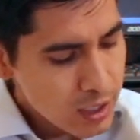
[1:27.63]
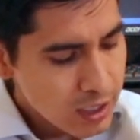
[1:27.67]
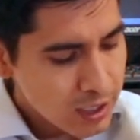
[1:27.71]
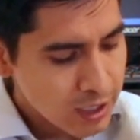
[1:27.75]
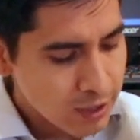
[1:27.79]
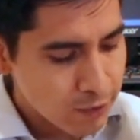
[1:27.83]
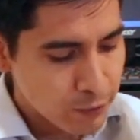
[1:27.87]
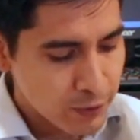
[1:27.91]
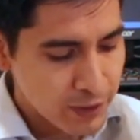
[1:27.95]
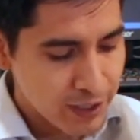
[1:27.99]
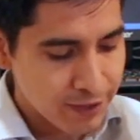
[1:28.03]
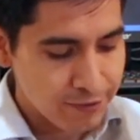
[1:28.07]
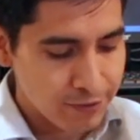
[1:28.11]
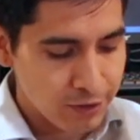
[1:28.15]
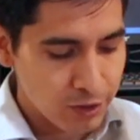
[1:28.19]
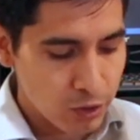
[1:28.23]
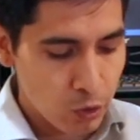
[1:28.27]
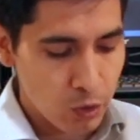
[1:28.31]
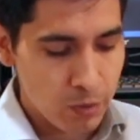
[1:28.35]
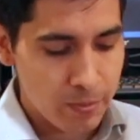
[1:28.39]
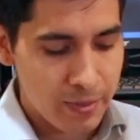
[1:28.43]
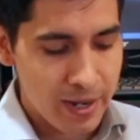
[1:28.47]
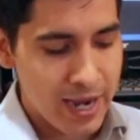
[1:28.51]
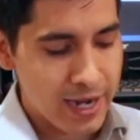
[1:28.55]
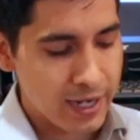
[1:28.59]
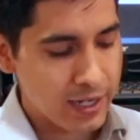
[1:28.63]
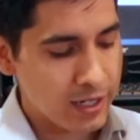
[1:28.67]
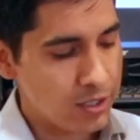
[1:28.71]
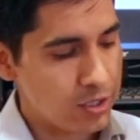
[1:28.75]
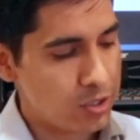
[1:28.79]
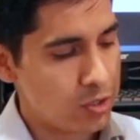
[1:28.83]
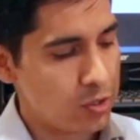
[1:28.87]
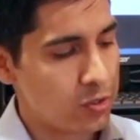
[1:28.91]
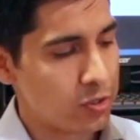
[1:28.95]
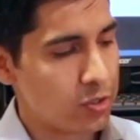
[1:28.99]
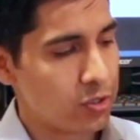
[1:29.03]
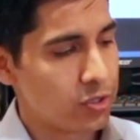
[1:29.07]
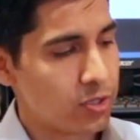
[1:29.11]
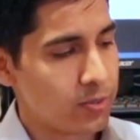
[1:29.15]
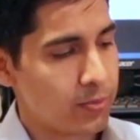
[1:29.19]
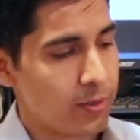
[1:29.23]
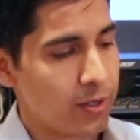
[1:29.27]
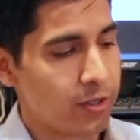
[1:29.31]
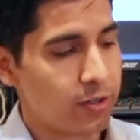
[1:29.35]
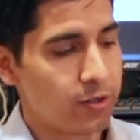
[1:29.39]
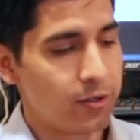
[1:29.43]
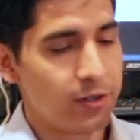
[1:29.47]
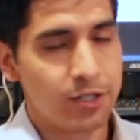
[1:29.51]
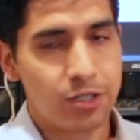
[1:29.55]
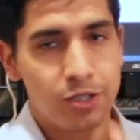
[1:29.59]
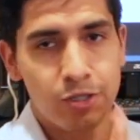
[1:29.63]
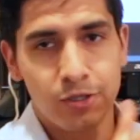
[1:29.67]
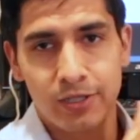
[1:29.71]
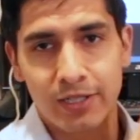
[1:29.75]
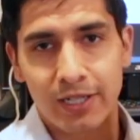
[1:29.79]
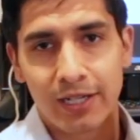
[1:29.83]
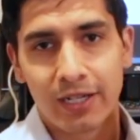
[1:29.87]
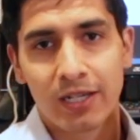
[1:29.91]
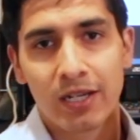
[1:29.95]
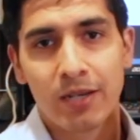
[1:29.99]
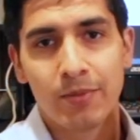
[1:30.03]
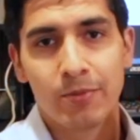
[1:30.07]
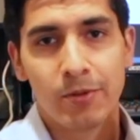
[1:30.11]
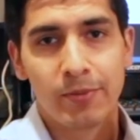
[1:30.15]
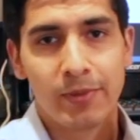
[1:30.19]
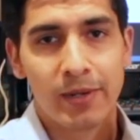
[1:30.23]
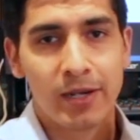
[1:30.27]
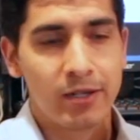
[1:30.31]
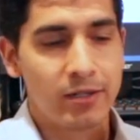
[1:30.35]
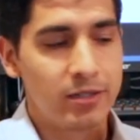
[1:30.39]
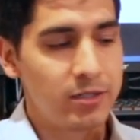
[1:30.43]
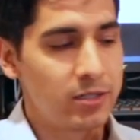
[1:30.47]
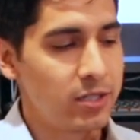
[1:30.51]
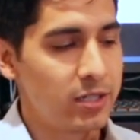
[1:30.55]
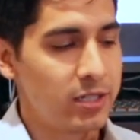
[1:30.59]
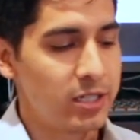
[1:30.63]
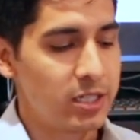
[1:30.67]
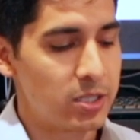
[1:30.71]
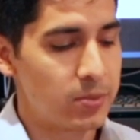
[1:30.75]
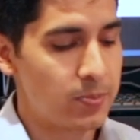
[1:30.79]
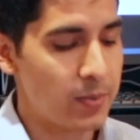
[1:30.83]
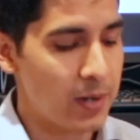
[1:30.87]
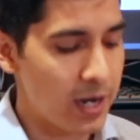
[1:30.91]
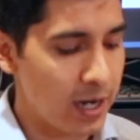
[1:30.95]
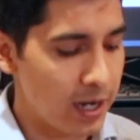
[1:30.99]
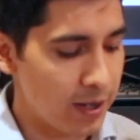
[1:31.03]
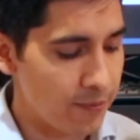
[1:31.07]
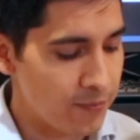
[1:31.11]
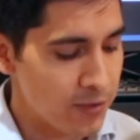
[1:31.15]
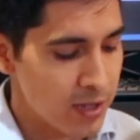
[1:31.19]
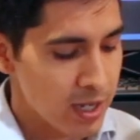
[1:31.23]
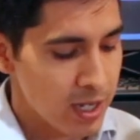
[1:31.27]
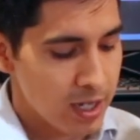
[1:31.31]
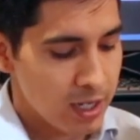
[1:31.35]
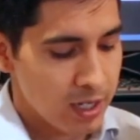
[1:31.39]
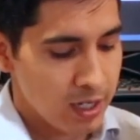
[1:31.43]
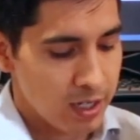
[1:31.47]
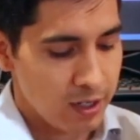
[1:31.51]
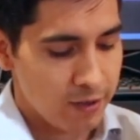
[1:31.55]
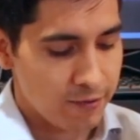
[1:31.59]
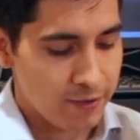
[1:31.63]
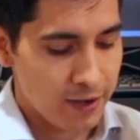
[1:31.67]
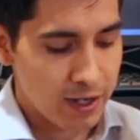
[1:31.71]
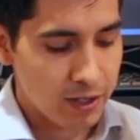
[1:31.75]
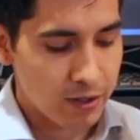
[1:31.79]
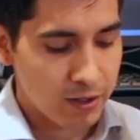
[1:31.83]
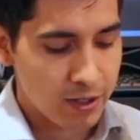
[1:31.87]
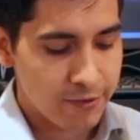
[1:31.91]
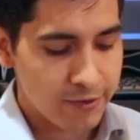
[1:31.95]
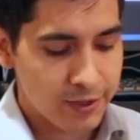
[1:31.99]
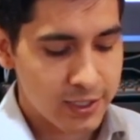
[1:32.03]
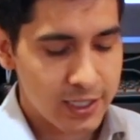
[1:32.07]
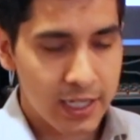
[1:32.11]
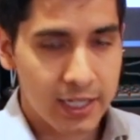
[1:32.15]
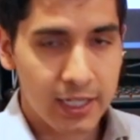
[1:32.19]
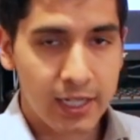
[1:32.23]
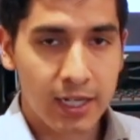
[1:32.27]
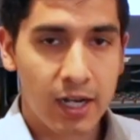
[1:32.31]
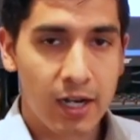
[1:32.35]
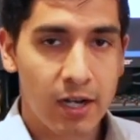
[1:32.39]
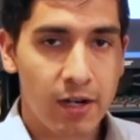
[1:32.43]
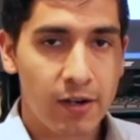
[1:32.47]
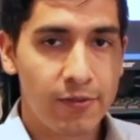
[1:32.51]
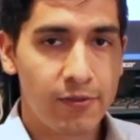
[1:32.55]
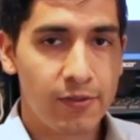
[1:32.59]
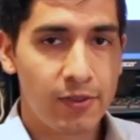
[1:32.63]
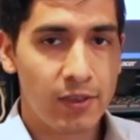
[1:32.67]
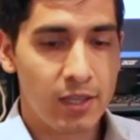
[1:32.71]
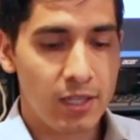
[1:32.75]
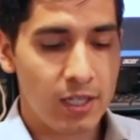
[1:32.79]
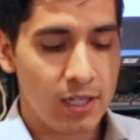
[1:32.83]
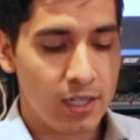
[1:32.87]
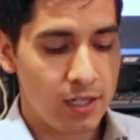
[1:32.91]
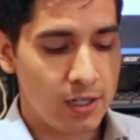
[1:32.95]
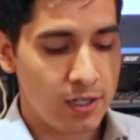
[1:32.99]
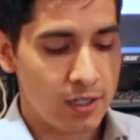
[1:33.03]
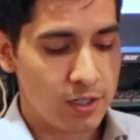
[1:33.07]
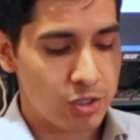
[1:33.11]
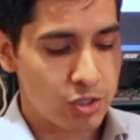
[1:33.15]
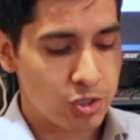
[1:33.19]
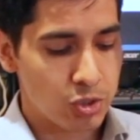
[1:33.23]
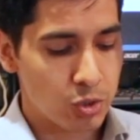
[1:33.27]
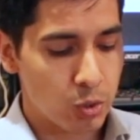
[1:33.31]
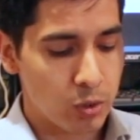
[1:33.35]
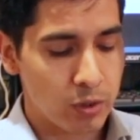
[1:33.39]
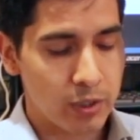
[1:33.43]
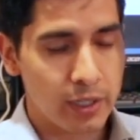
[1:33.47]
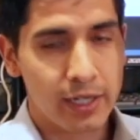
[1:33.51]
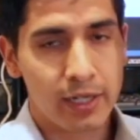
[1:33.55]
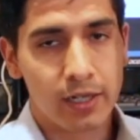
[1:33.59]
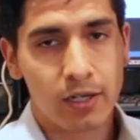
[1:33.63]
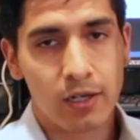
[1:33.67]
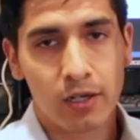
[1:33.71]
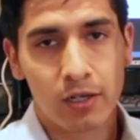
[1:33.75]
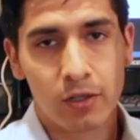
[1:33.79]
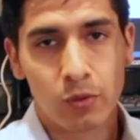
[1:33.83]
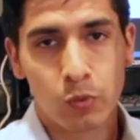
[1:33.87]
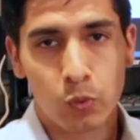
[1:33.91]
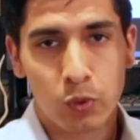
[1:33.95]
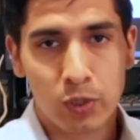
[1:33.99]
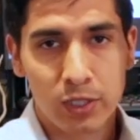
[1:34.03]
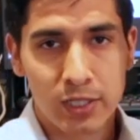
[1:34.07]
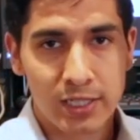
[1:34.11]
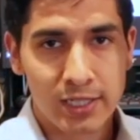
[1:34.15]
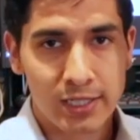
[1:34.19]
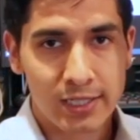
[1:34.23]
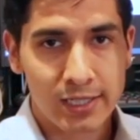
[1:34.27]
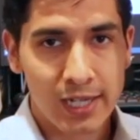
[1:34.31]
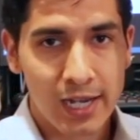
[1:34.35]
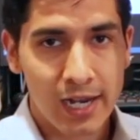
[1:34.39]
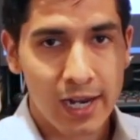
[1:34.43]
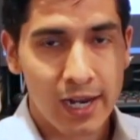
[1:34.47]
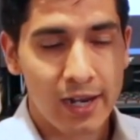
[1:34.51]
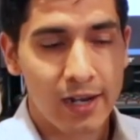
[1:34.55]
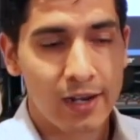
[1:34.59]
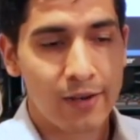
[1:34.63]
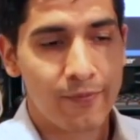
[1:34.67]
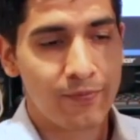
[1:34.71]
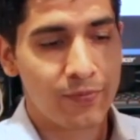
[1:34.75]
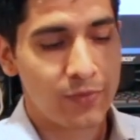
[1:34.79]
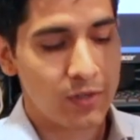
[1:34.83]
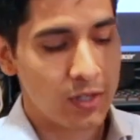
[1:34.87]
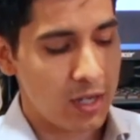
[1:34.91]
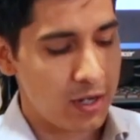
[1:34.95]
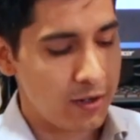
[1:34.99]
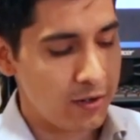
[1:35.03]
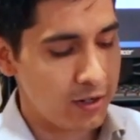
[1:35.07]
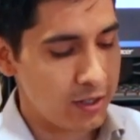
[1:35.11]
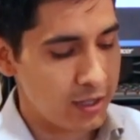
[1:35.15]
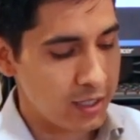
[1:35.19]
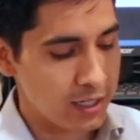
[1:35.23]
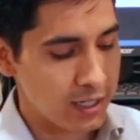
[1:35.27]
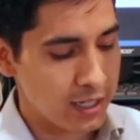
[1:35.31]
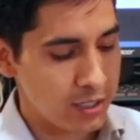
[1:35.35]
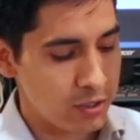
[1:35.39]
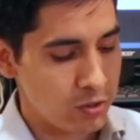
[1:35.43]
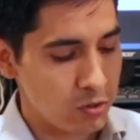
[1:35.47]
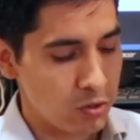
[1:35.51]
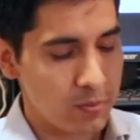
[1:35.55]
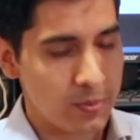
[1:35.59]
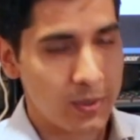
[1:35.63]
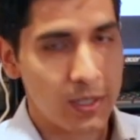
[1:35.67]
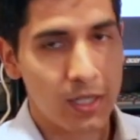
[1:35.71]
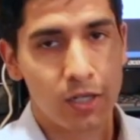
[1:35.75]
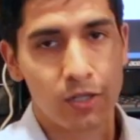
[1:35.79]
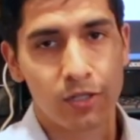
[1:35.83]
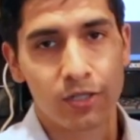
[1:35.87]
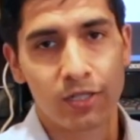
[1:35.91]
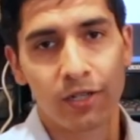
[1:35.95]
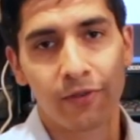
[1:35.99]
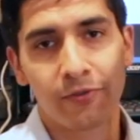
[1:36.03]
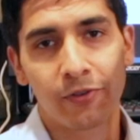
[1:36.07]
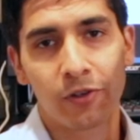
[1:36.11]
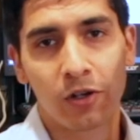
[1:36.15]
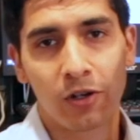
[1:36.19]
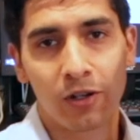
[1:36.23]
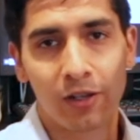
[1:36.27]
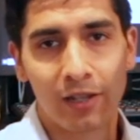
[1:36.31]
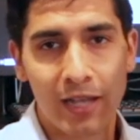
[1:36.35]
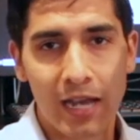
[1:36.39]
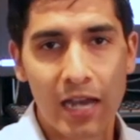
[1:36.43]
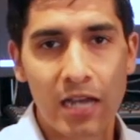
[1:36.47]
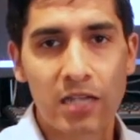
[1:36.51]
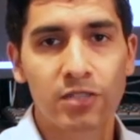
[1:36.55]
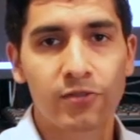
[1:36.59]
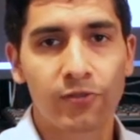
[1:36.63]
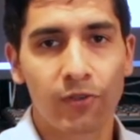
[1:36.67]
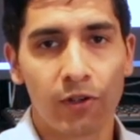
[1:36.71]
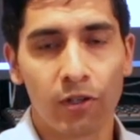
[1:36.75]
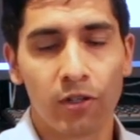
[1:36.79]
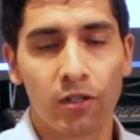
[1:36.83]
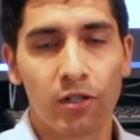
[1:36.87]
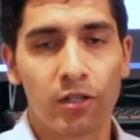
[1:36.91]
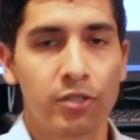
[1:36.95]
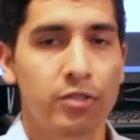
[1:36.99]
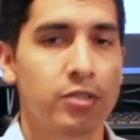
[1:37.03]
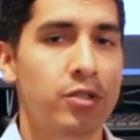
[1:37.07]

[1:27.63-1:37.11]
If we have lower back issues or some other issues that come about into the spine, if I don't ever take care of the short leg on one side, anything I do up here is never going to last very long.